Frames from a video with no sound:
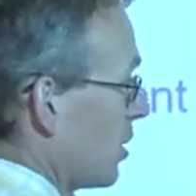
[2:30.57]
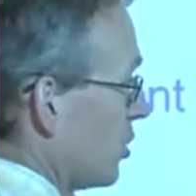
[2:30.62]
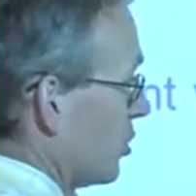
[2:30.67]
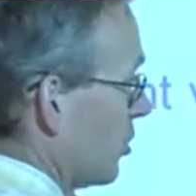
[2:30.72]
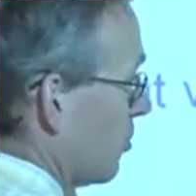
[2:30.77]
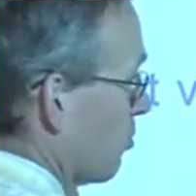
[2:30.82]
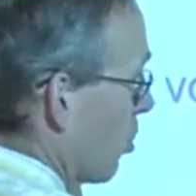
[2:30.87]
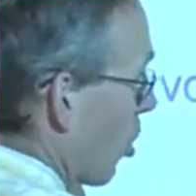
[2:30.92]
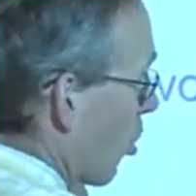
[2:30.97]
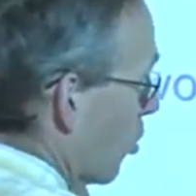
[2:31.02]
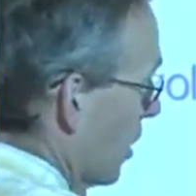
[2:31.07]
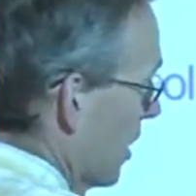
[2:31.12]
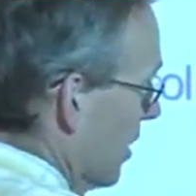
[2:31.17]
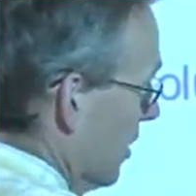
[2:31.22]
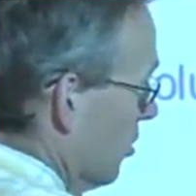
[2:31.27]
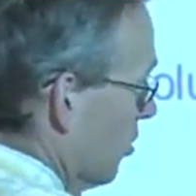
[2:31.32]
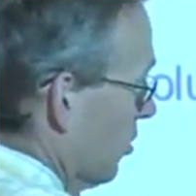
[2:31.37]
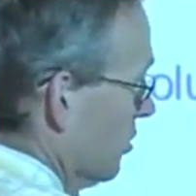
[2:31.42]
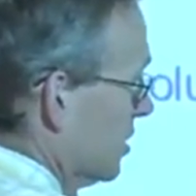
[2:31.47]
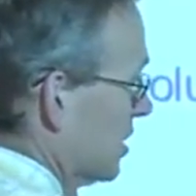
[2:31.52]
the molar
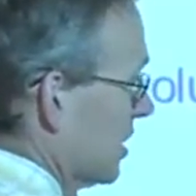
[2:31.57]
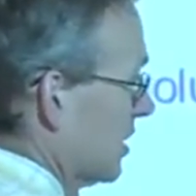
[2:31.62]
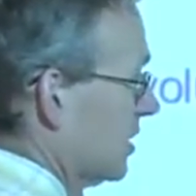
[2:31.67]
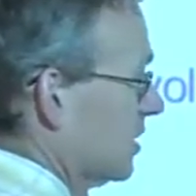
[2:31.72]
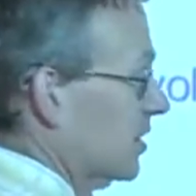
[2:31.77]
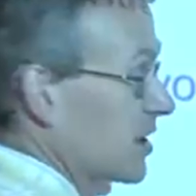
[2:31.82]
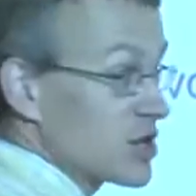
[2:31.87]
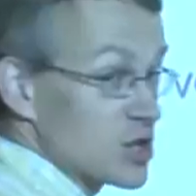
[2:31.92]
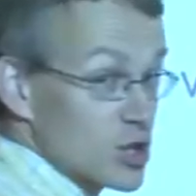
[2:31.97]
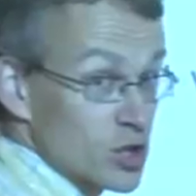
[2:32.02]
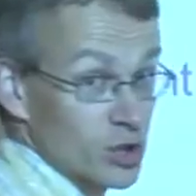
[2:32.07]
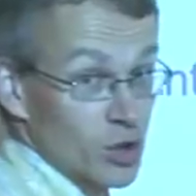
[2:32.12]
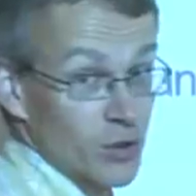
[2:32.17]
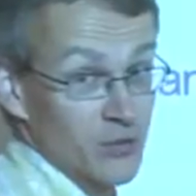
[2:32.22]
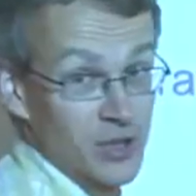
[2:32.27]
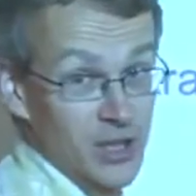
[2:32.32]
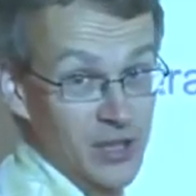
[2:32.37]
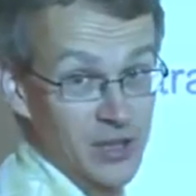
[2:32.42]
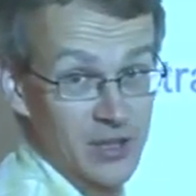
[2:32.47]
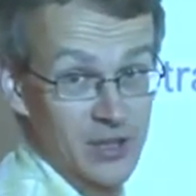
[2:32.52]
concentration
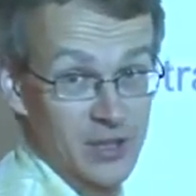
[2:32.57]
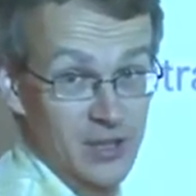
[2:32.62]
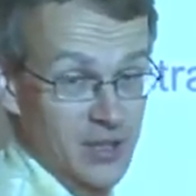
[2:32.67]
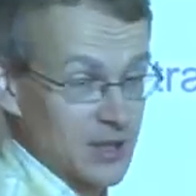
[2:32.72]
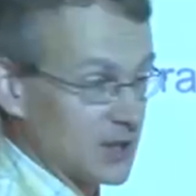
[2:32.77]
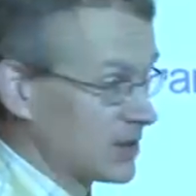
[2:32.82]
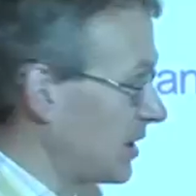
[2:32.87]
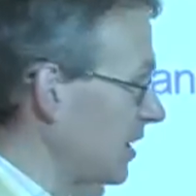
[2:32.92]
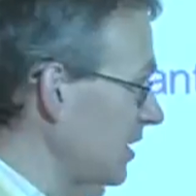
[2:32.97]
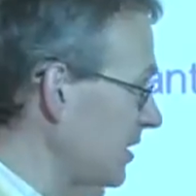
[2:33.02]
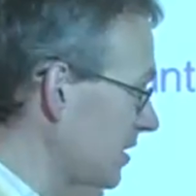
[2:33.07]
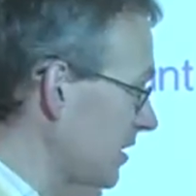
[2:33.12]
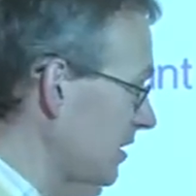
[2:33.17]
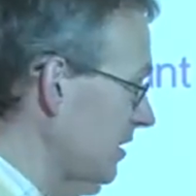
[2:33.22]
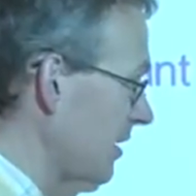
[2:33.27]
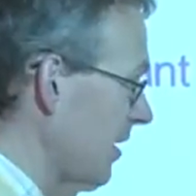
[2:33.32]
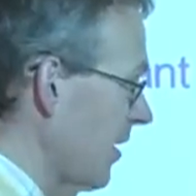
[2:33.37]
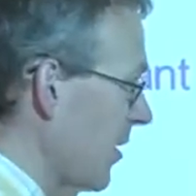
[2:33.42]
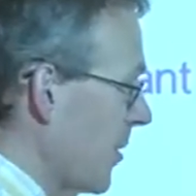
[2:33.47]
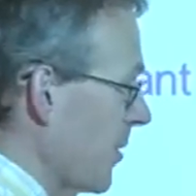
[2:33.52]
of the
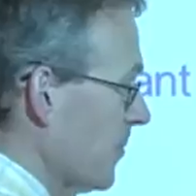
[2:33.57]
titrant,